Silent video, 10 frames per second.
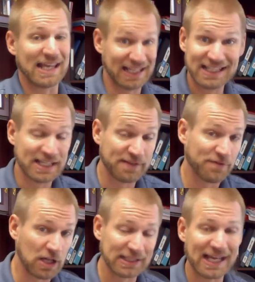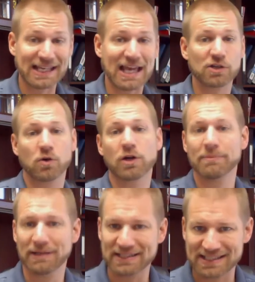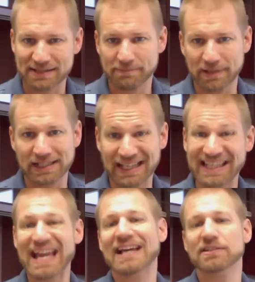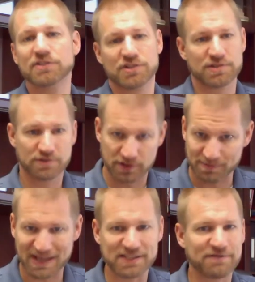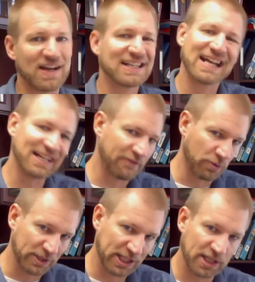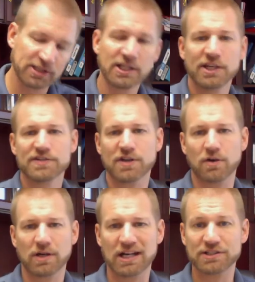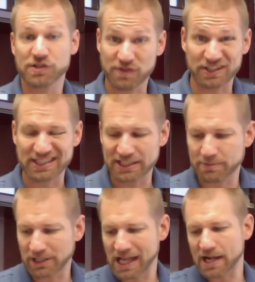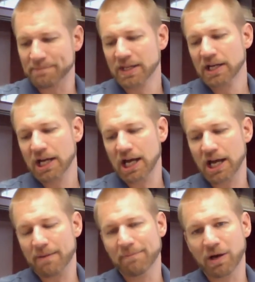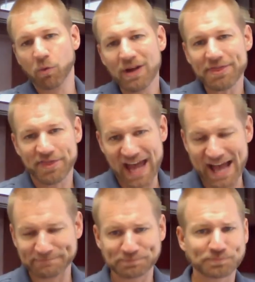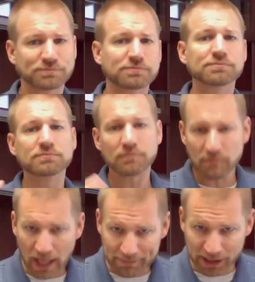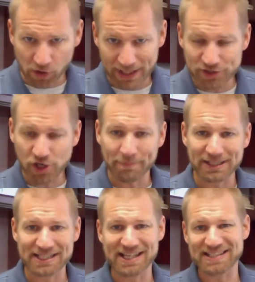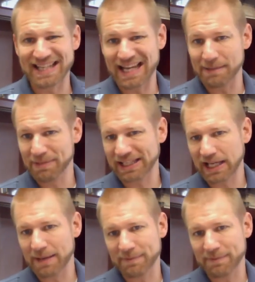he did fall in that category, but again, just to specify, not everyone did. So I just felt the need to bring that up. But with that, I'm going to go ahead and jump into this. Again, I'm picking up